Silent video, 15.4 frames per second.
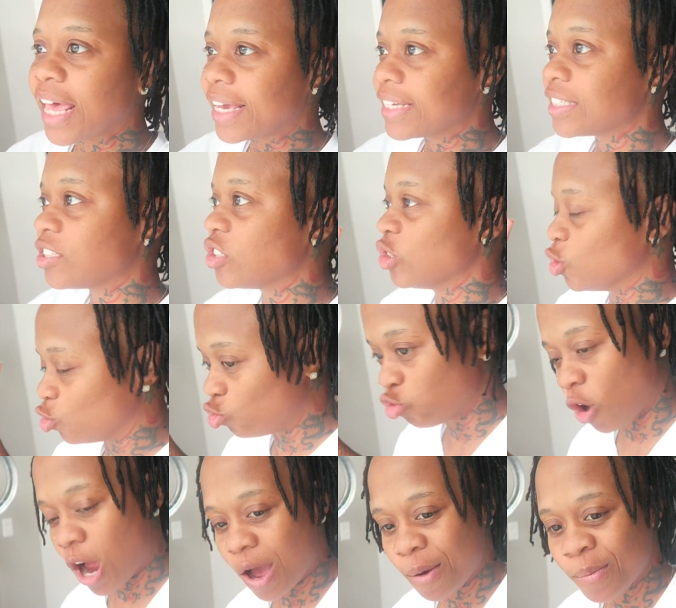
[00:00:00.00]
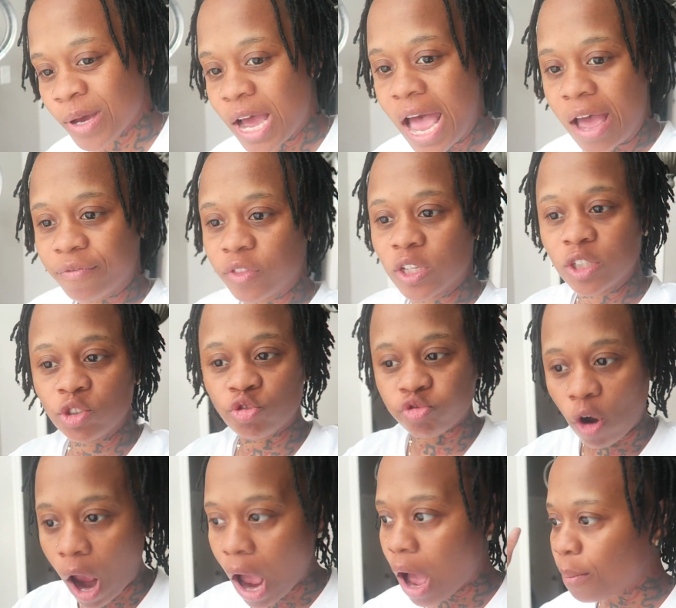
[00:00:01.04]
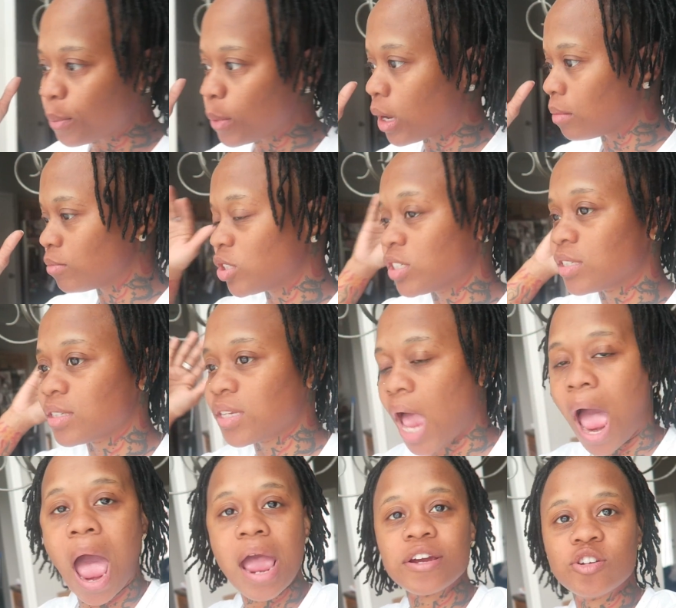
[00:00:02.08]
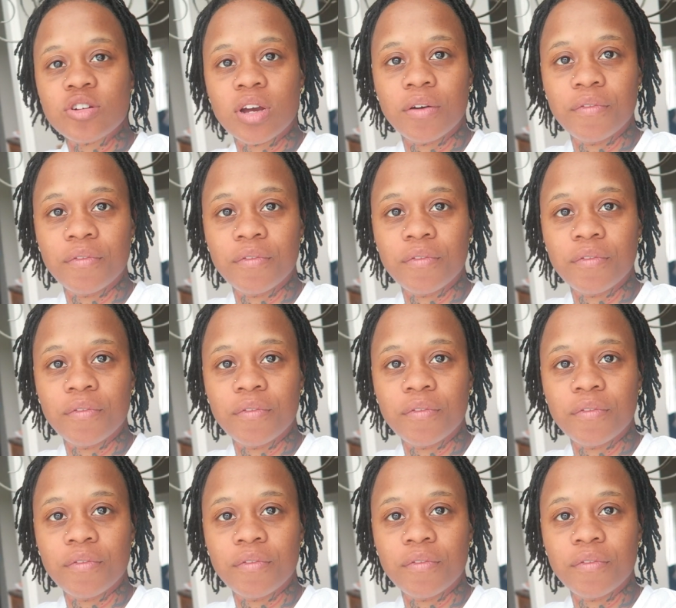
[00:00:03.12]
like it's just drama after drama. I'm just tired